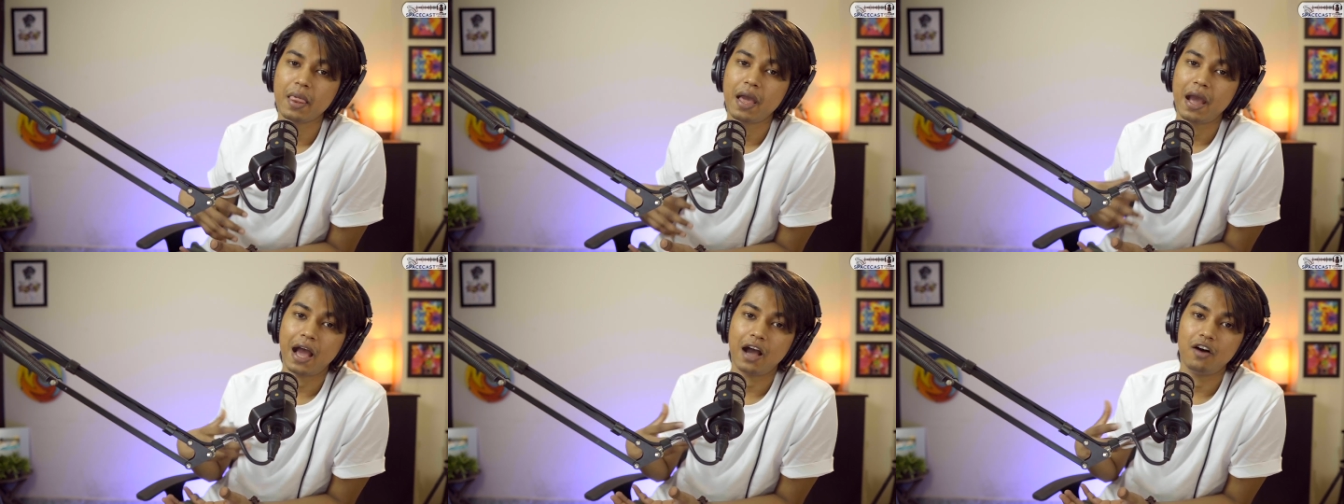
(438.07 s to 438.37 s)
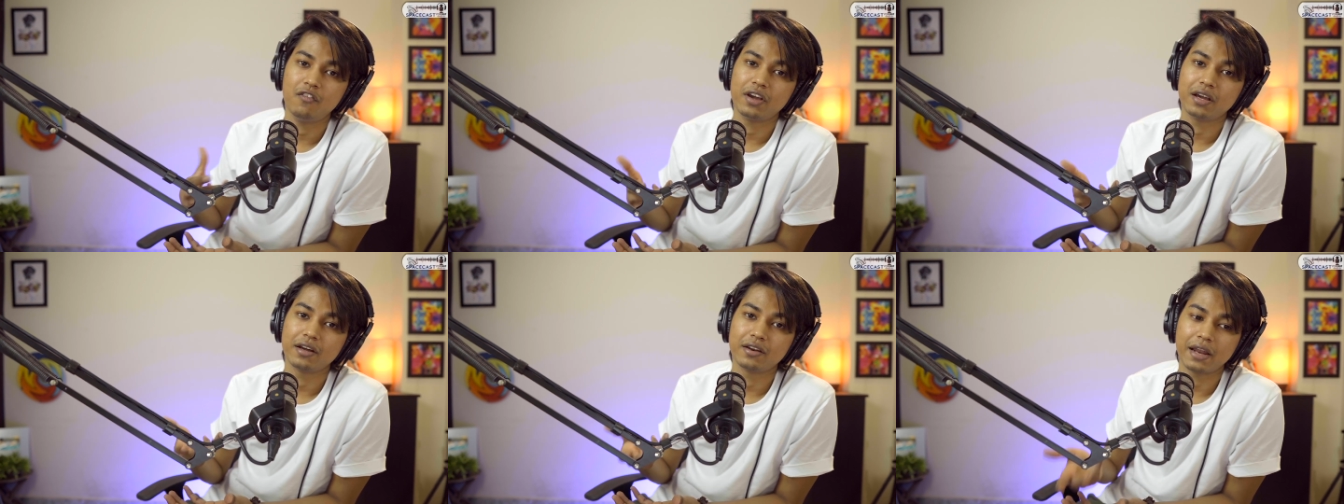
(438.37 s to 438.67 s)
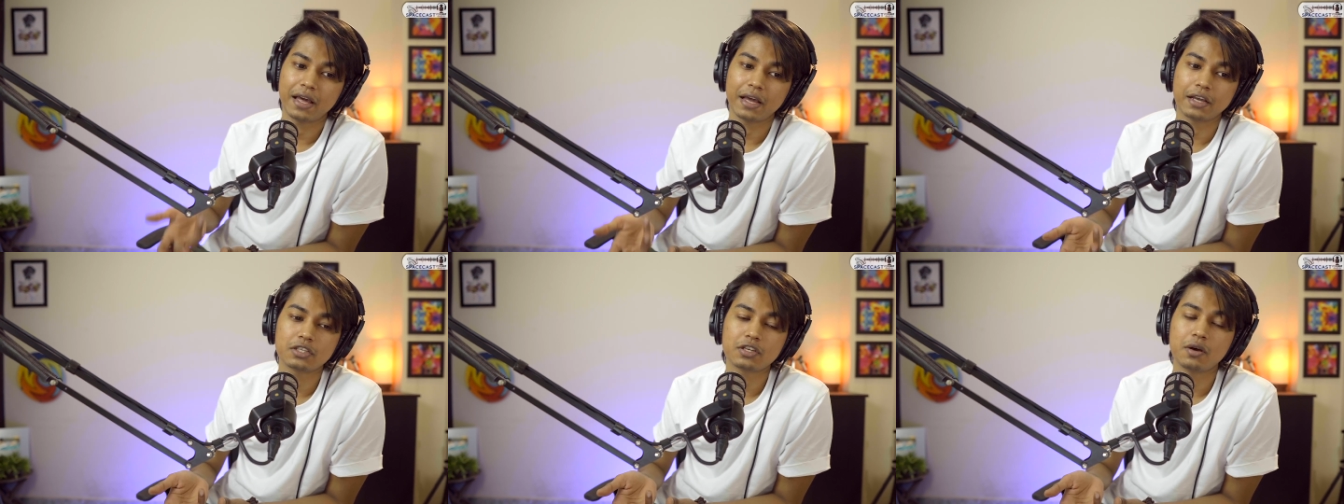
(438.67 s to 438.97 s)
having
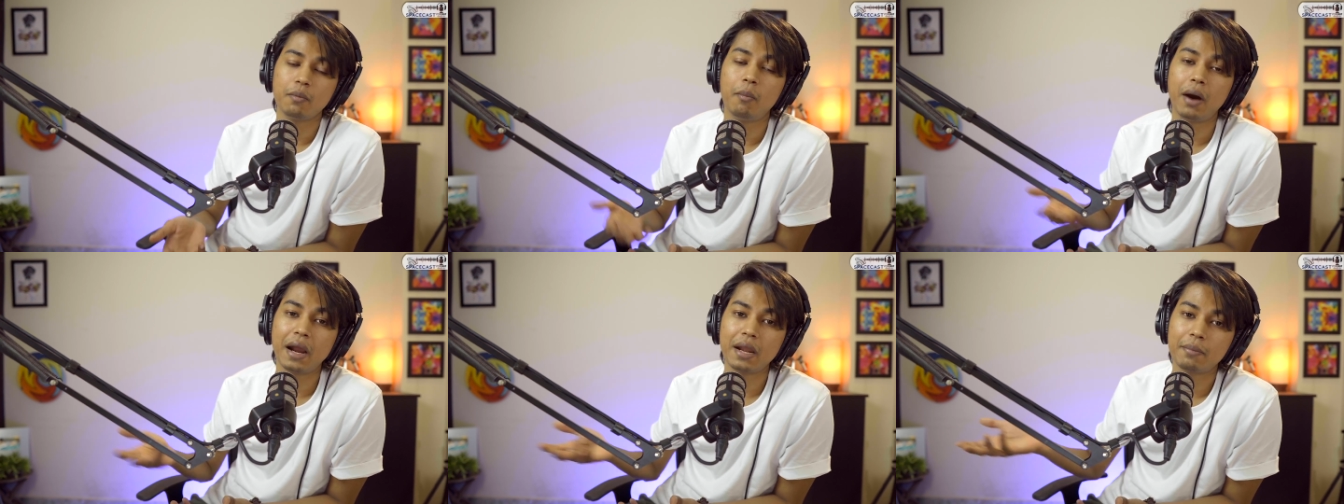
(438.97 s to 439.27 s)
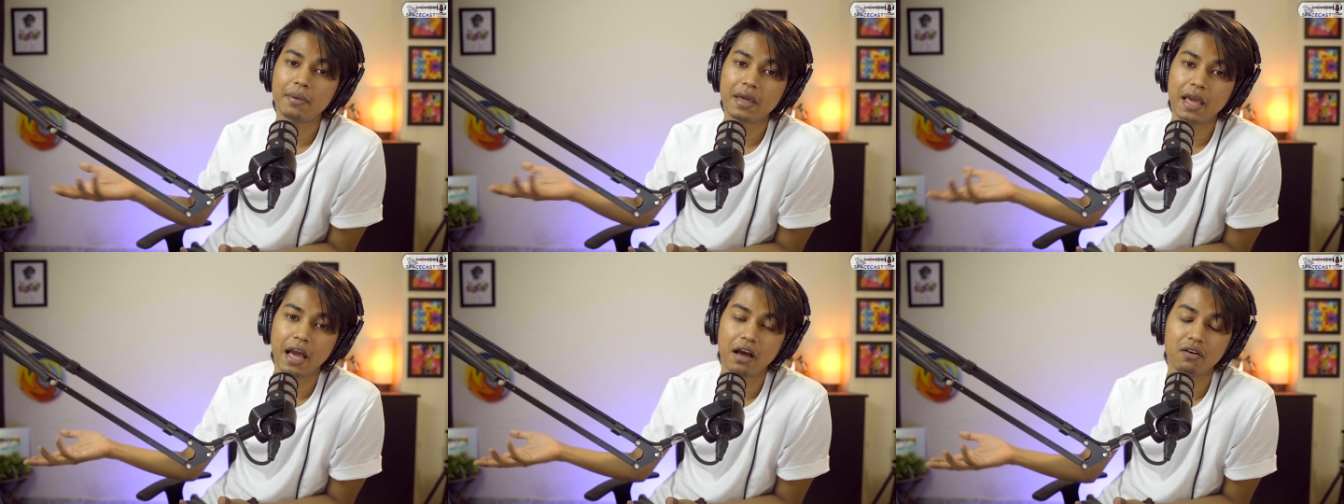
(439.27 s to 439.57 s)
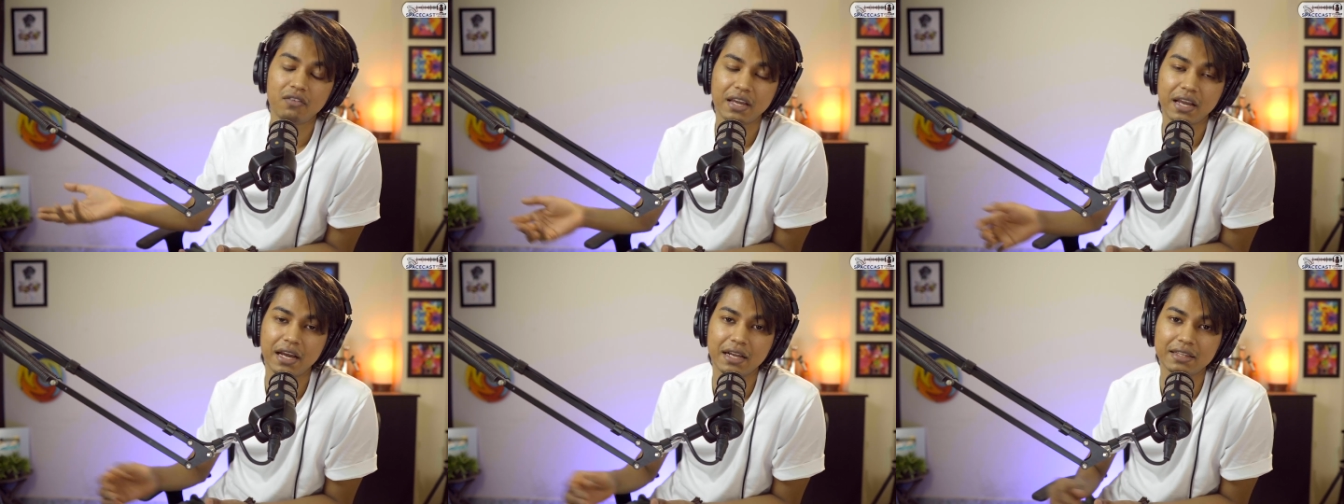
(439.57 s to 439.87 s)
rings might be
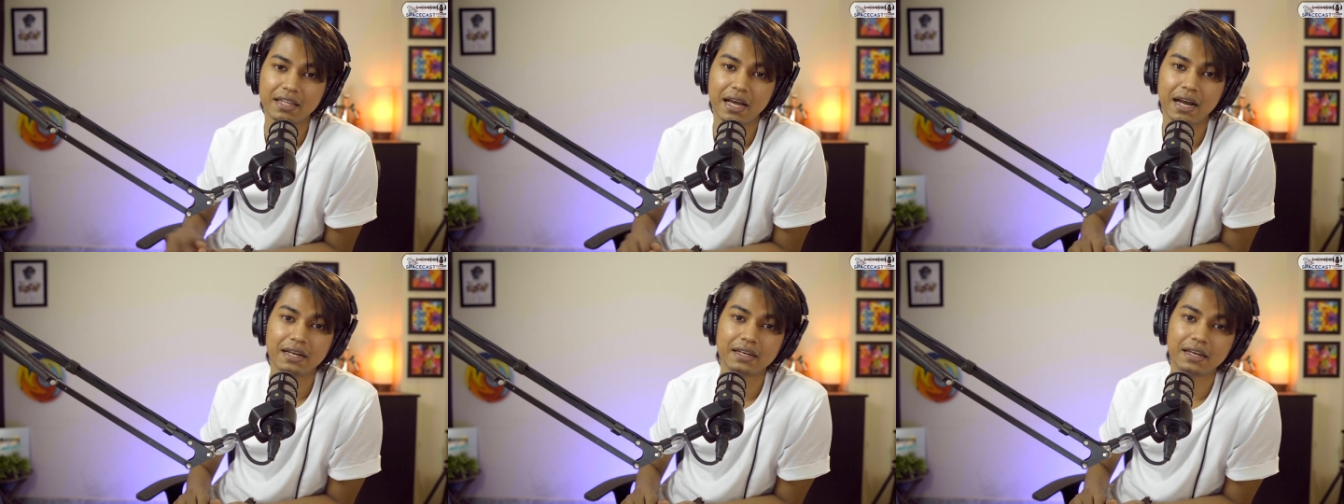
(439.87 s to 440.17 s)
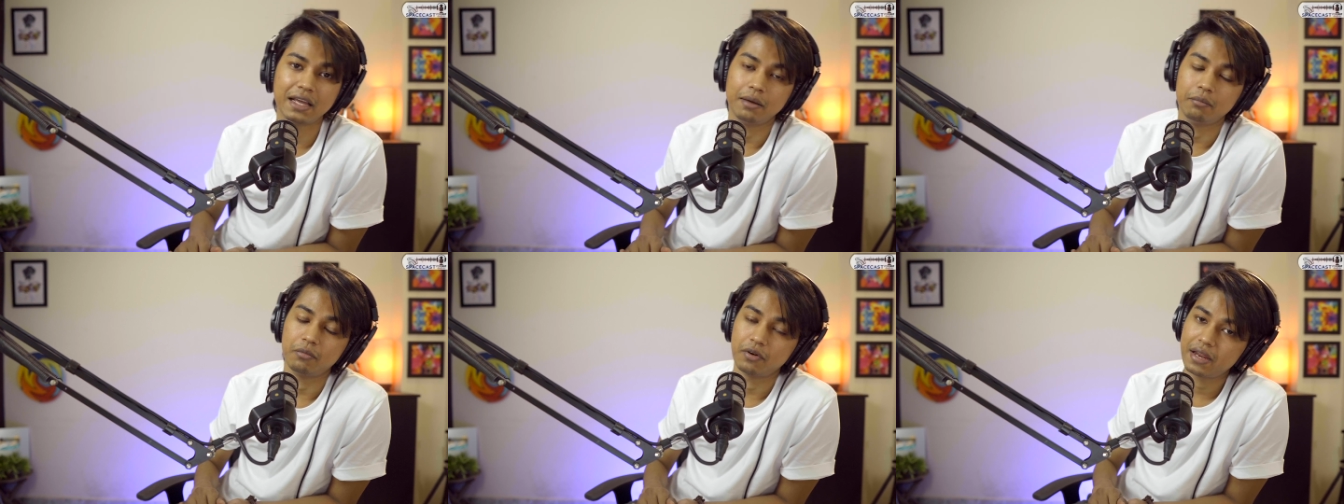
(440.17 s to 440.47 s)
having at that time